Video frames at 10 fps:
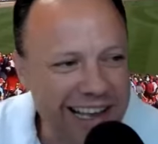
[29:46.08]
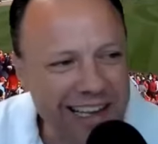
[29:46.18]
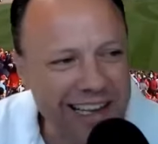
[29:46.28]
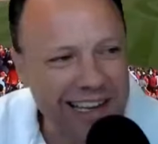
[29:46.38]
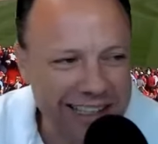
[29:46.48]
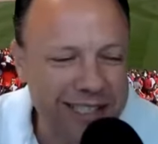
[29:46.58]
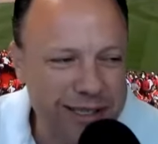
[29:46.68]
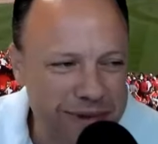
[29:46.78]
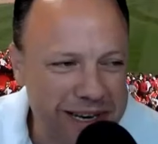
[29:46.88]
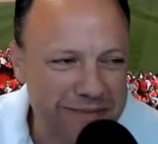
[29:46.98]
uh, I'll
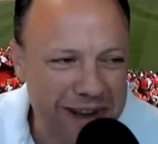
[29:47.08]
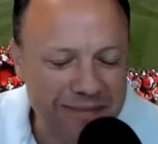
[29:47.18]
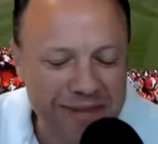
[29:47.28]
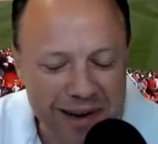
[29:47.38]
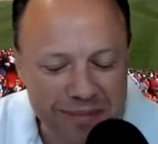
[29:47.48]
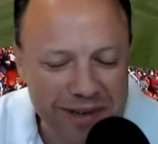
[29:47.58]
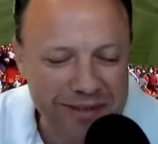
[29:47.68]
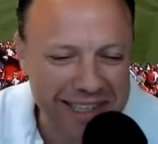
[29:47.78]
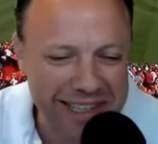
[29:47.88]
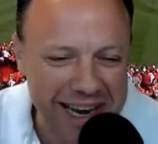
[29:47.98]
just pick them up and I'll put
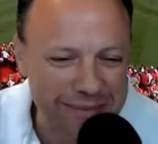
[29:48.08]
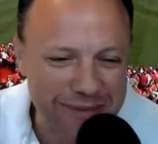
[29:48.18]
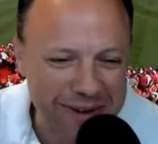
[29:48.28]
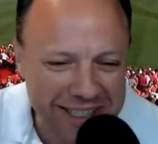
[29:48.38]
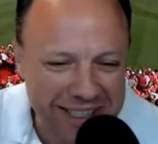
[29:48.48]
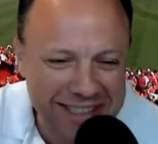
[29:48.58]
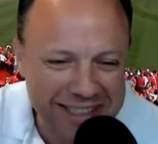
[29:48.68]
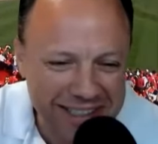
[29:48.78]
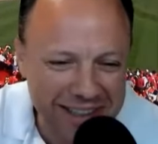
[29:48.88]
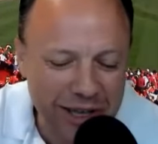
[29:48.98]
them in the hamper.
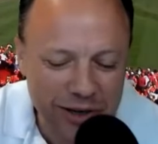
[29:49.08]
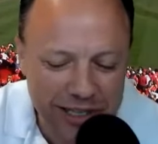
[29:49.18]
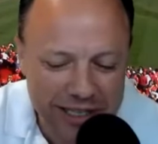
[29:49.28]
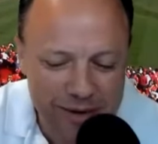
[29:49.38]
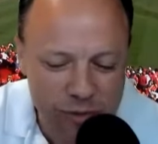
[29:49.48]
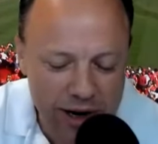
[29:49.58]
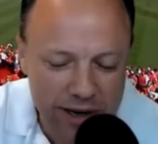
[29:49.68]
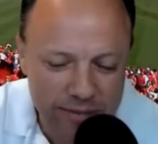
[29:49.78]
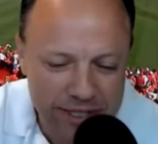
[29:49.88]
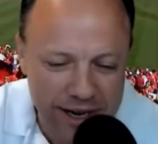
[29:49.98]
It's literally as I'm
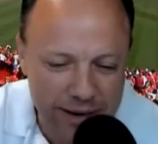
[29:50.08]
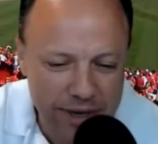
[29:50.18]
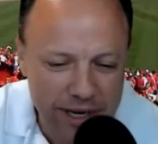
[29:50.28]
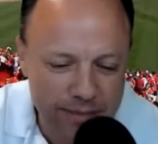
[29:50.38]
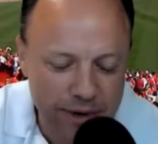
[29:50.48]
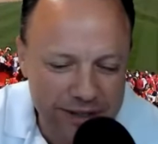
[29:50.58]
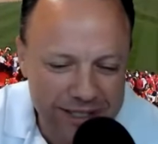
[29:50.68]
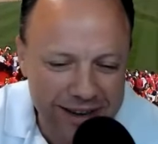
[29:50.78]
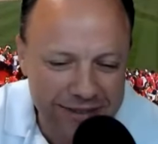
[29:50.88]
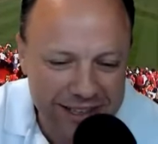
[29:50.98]
walking up the stairs, I can pick up all
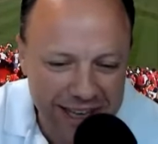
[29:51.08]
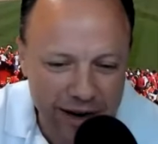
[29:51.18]
seven.